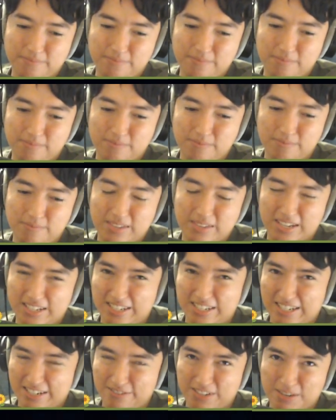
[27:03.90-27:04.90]
That
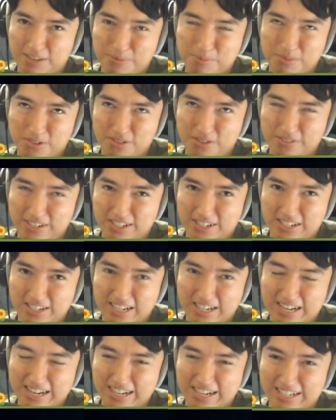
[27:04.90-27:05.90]
same type of motivation they
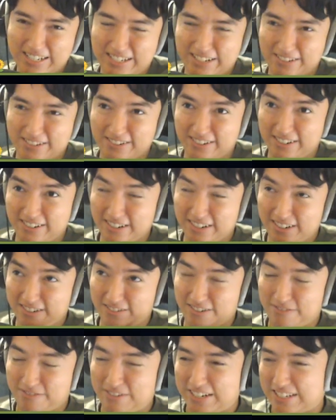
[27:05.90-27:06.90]
had to
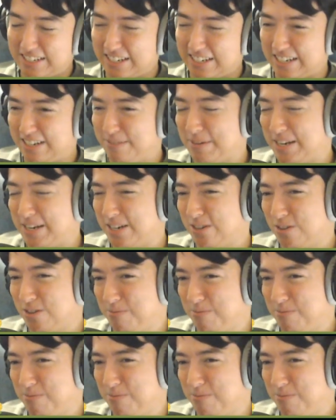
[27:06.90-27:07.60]
remake the game, I hope.